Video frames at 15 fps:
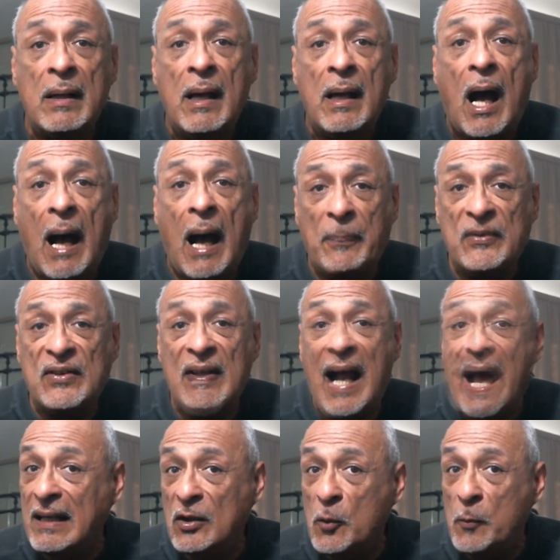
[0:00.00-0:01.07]
opposite
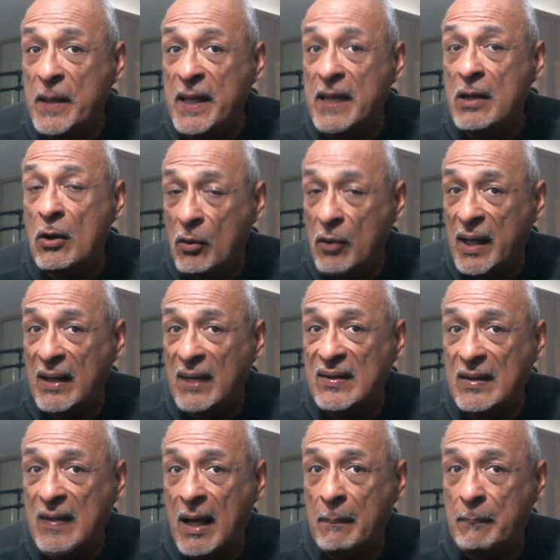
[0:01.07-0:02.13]
Ida Lupino, who gets
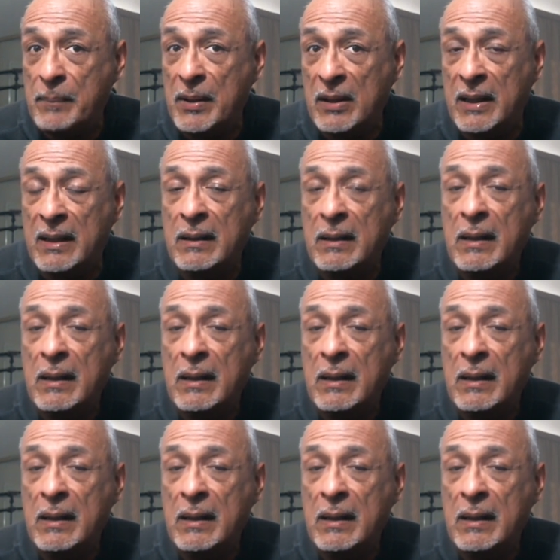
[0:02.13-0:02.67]
top billing,